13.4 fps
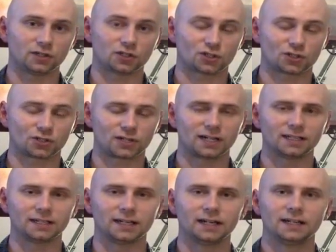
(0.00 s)

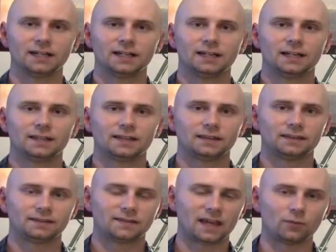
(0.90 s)
Australia,
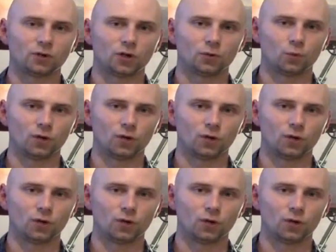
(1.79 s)
Tamron